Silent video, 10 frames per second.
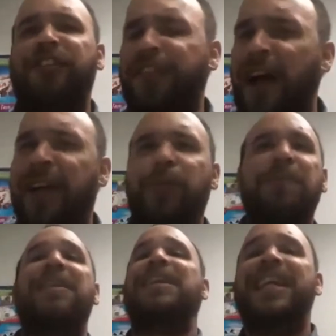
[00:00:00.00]
they just suck.
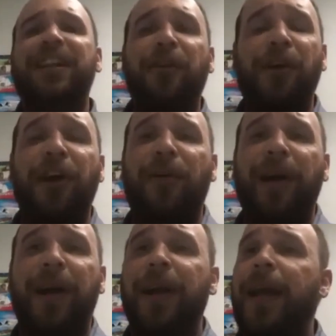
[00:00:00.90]
And we've been needing new
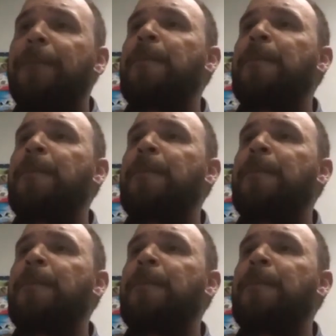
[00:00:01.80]
cookware.